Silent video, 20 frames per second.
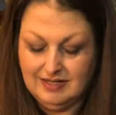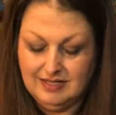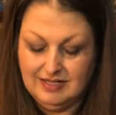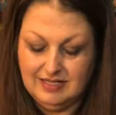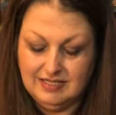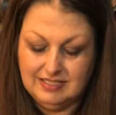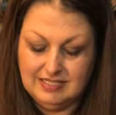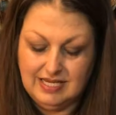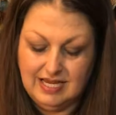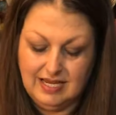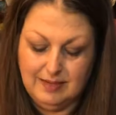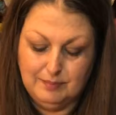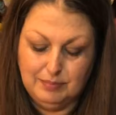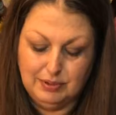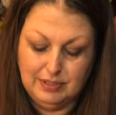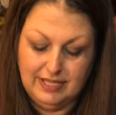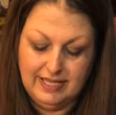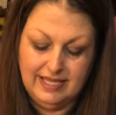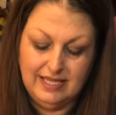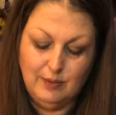time
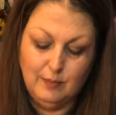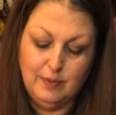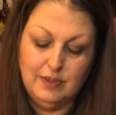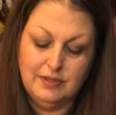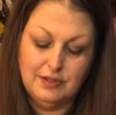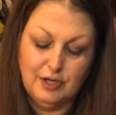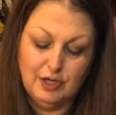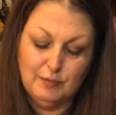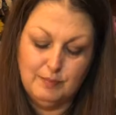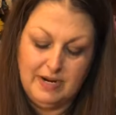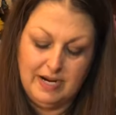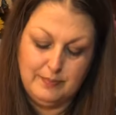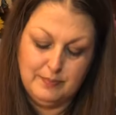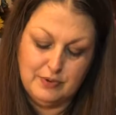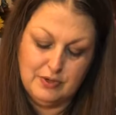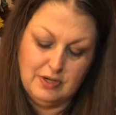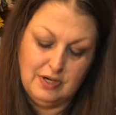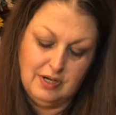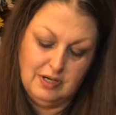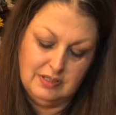playing with her paper
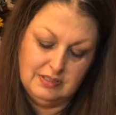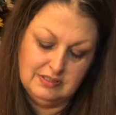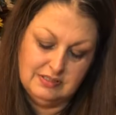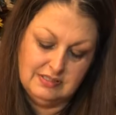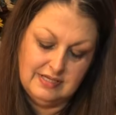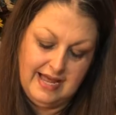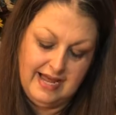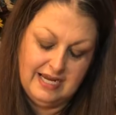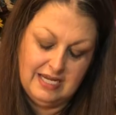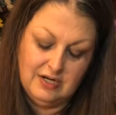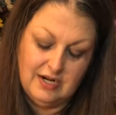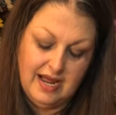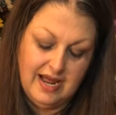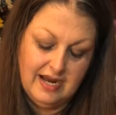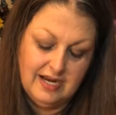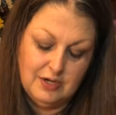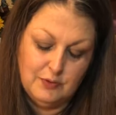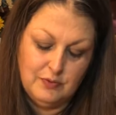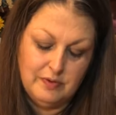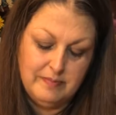dolls. I
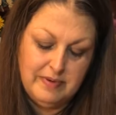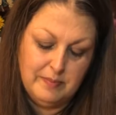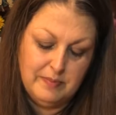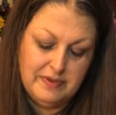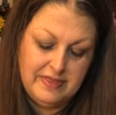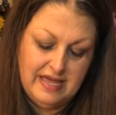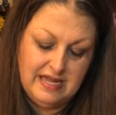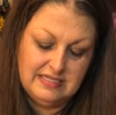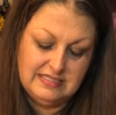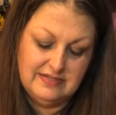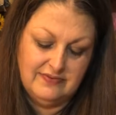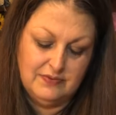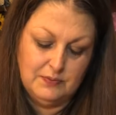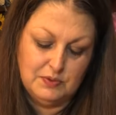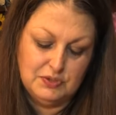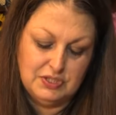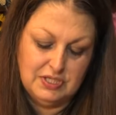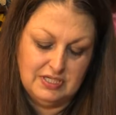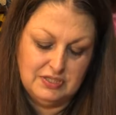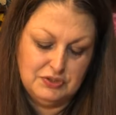can remember that as if it
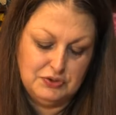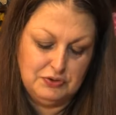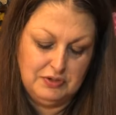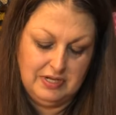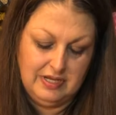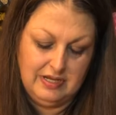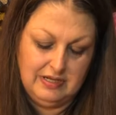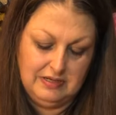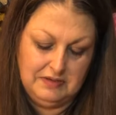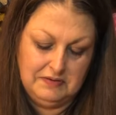was yesterday.